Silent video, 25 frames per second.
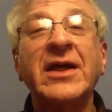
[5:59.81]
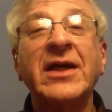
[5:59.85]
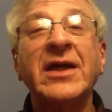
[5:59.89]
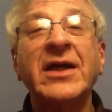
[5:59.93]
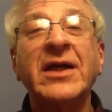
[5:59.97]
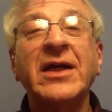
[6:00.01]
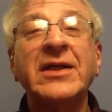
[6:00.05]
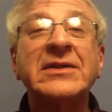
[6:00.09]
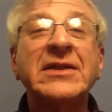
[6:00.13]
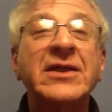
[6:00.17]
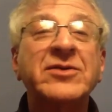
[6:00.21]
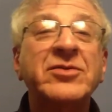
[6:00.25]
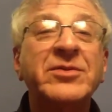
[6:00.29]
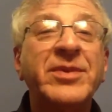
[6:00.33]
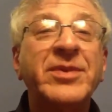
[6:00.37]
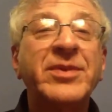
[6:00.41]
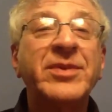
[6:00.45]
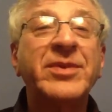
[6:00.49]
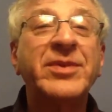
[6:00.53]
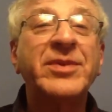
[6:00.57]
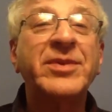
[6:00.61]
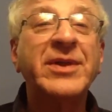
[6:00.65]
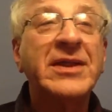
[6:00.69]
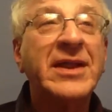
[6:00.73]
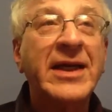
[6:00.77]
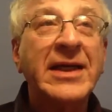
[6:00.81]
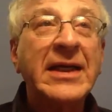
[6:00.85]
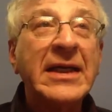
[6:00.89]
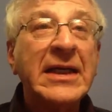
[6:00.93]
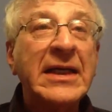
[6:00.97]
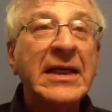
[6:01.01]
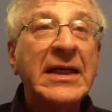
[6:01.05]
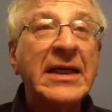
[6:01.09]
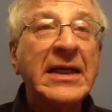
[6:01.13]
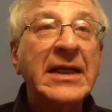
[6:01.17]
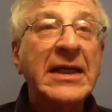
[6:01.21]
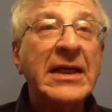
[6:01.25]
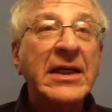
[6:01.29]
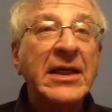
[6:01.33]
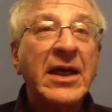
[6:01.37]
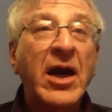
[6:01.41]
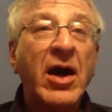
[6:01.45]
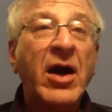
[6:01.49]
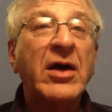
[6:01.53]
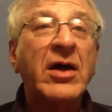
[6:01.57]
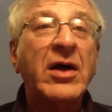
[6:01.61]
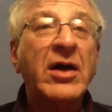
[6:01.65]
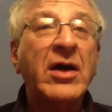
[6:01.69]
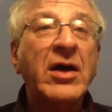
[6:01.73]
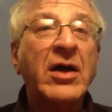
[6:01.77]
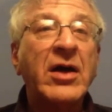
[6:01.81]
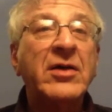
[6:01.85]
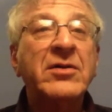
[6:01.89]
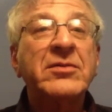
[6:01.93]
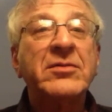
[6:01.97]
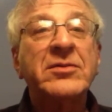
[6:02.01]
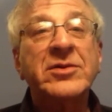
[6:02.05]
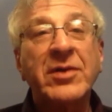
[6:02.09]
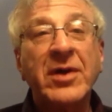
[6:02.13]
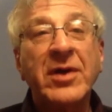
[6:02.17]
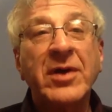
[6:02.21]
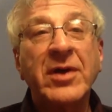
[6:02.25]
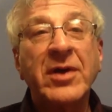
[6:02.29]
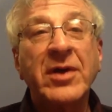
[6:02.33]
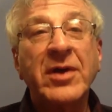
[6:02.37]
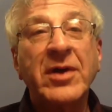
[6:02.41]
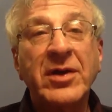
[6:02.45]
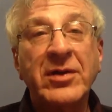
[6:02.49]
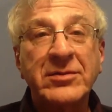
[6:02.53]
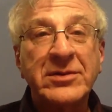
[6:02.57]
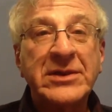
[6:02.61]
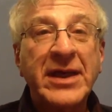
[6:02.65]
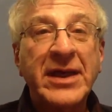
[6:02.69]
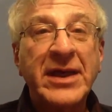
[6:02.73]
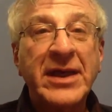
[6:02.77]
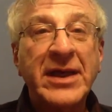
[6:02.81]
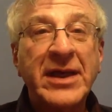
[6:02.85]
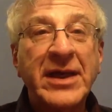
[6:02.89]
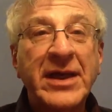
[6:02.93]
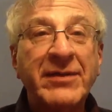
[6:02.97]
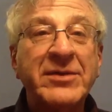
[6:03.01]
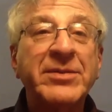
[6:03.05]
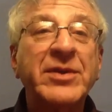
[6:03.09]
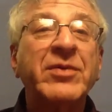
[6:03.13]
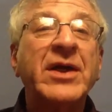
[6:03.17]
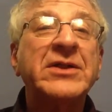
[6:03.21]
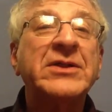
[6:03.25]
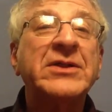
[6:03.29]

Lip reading: on the test would be like, all drones have to be